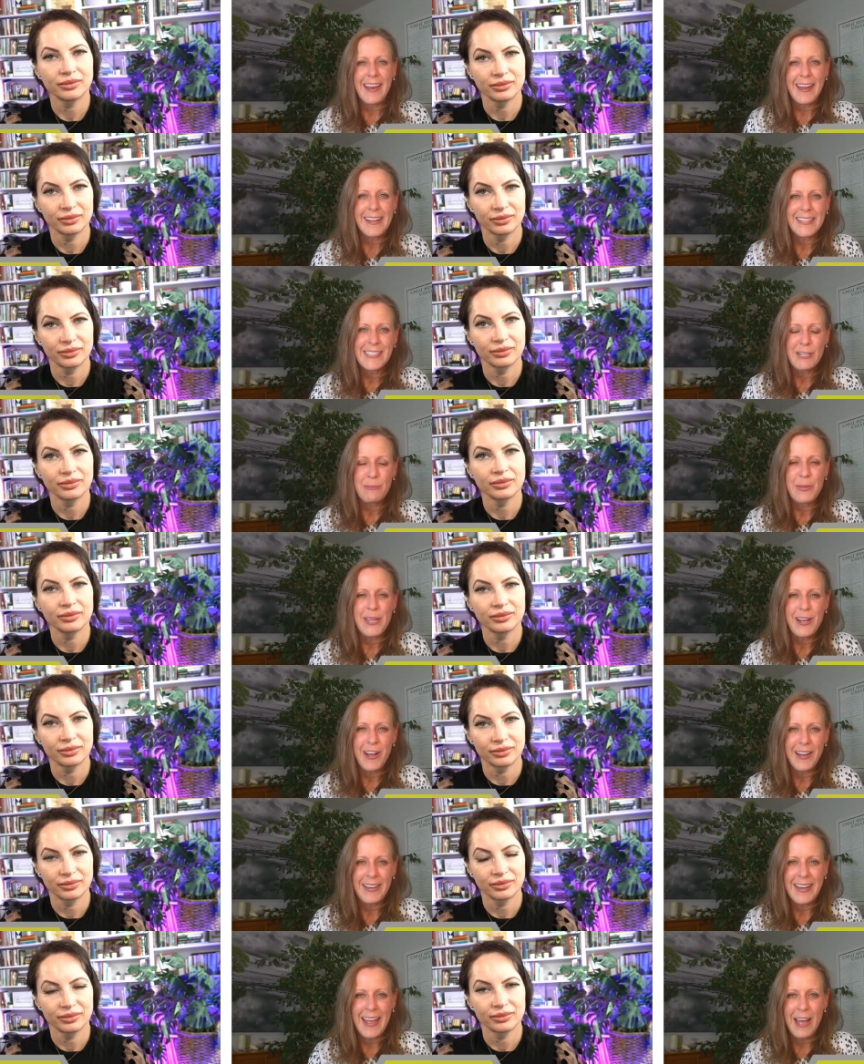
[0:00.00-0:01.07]
Speaker 1: I get to be
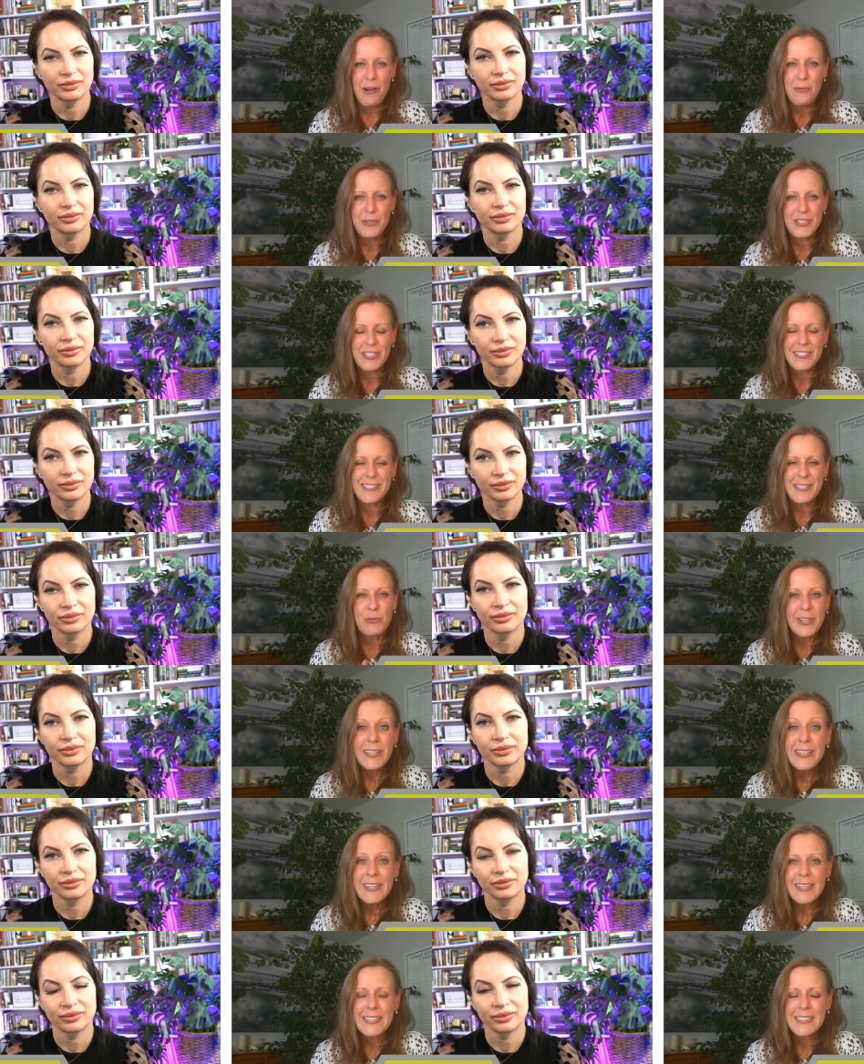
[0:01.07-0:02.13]
on now, which is
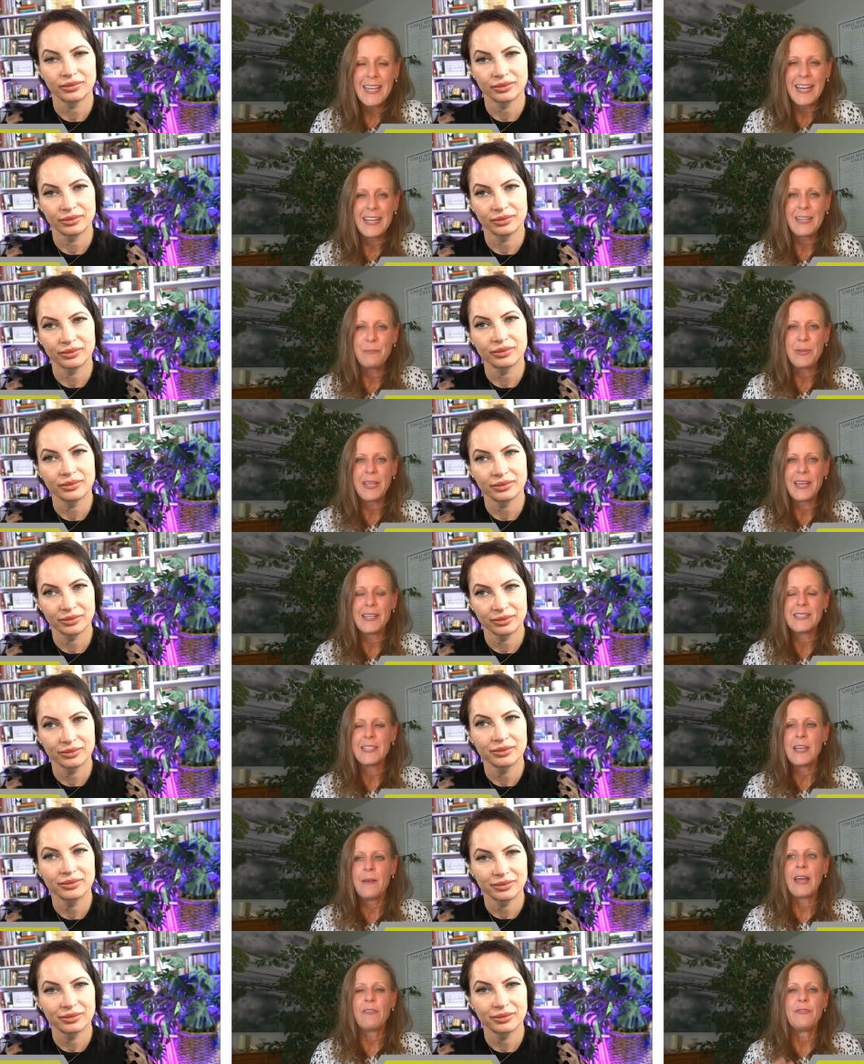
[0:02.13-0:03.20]
really exciting because
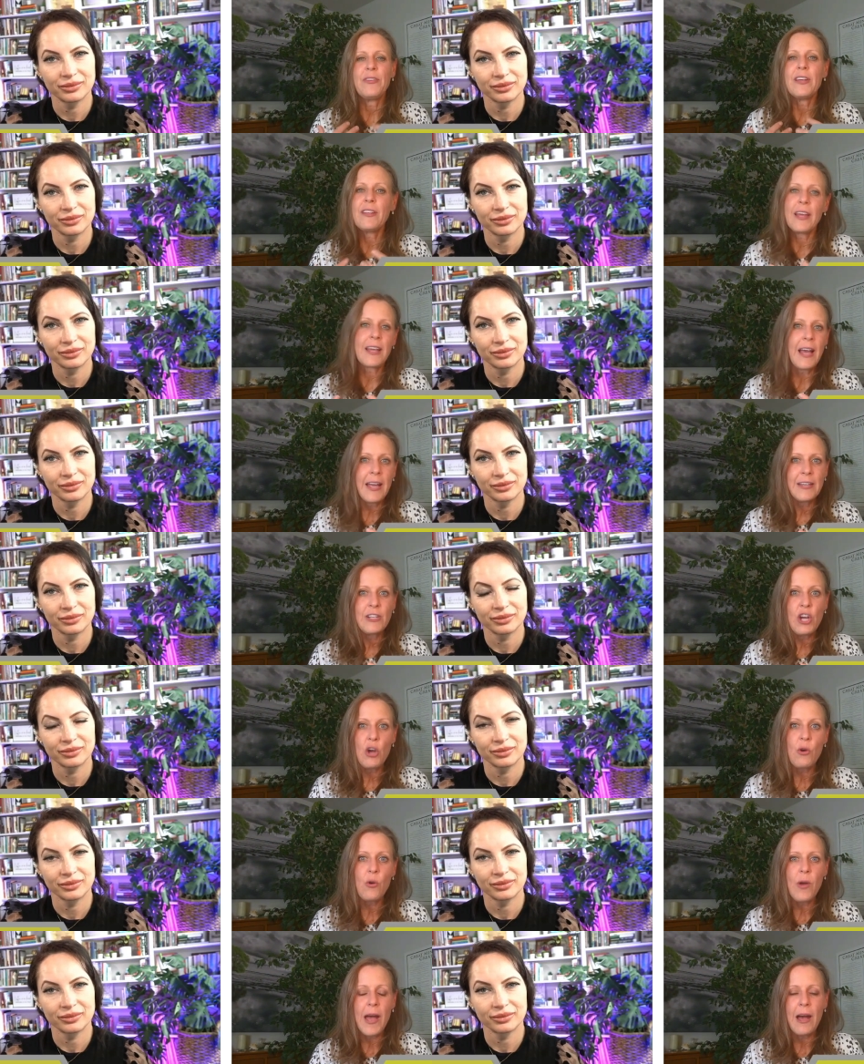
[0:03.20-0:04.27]
I feel like I
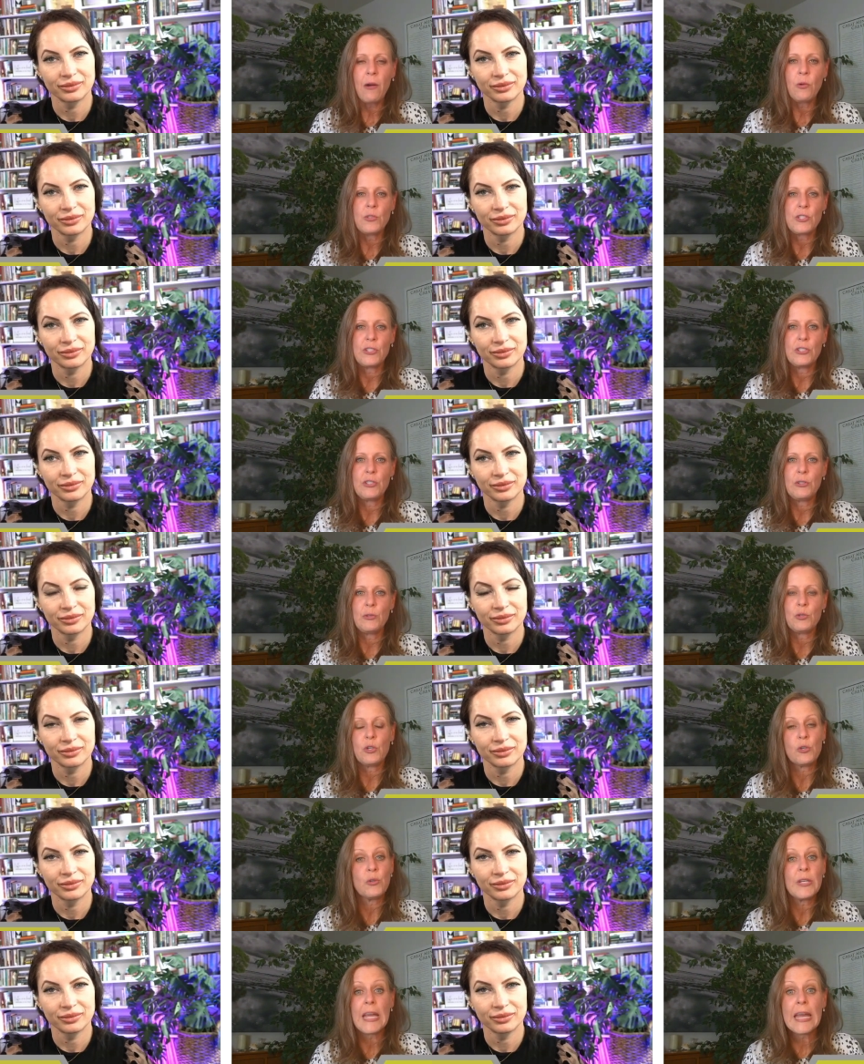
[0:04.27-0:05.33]
know how to
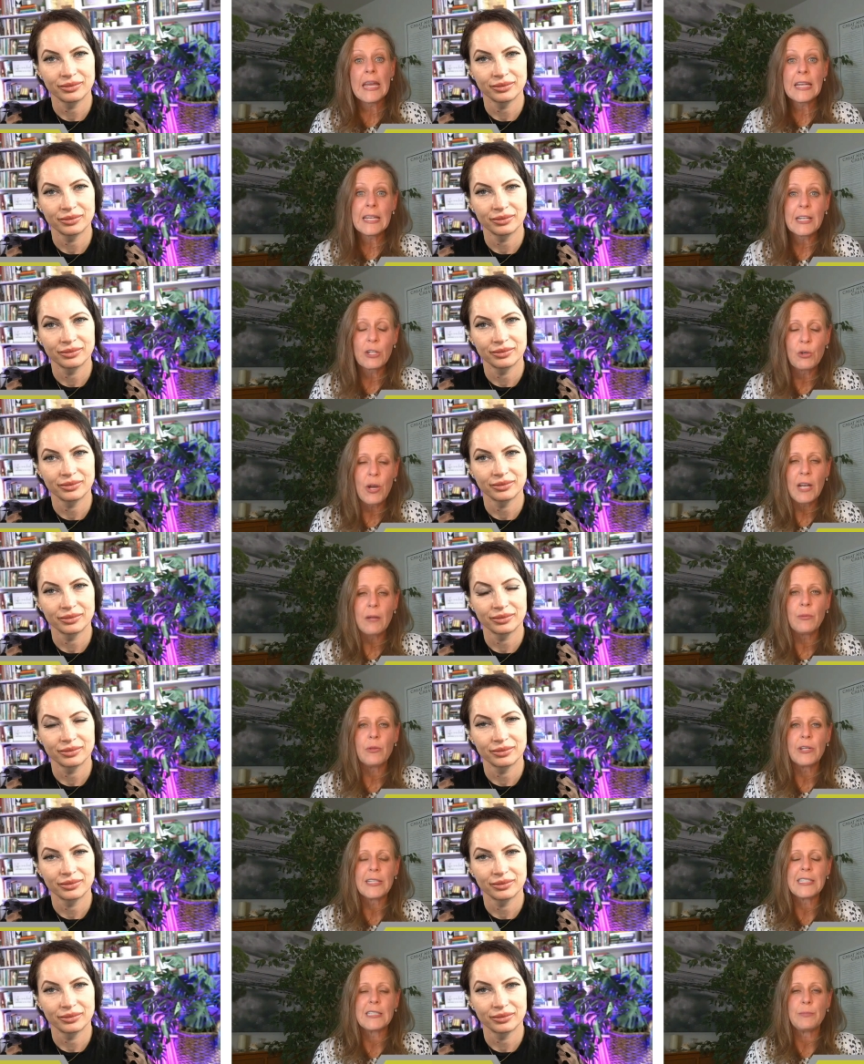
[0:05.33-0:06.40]
create an incredible
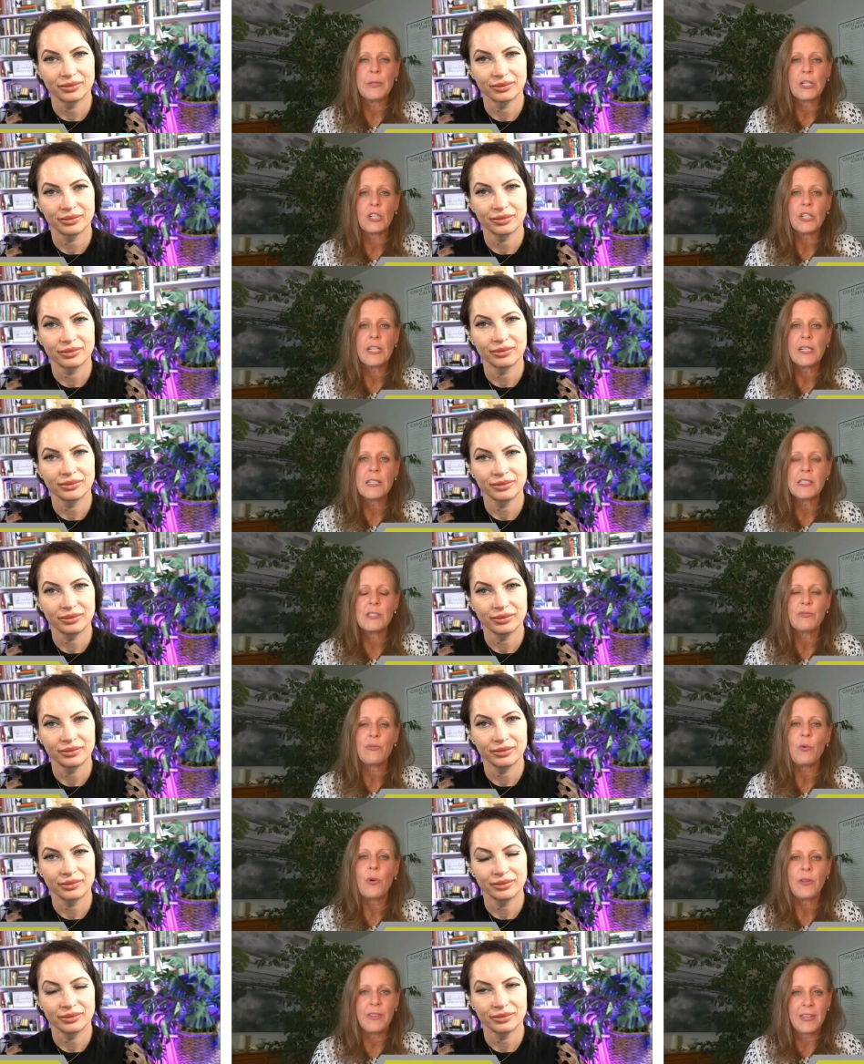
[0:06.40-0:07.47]
experience
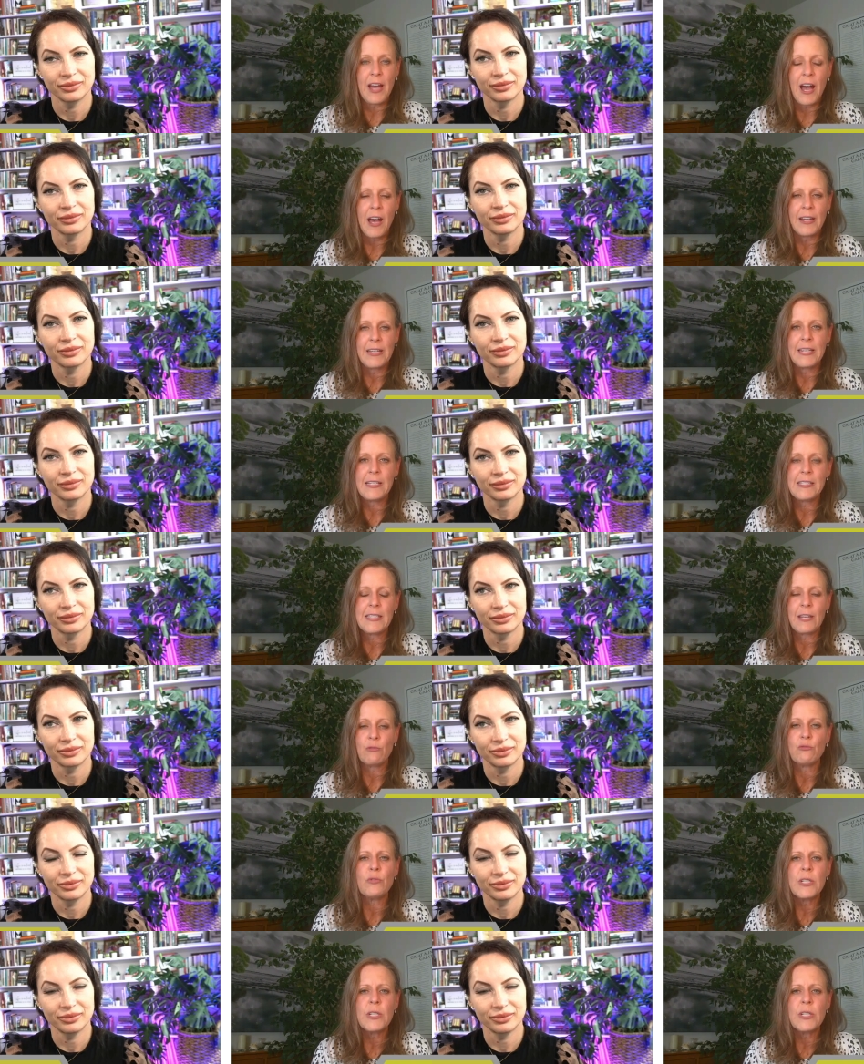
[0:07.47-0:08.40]
for the audience and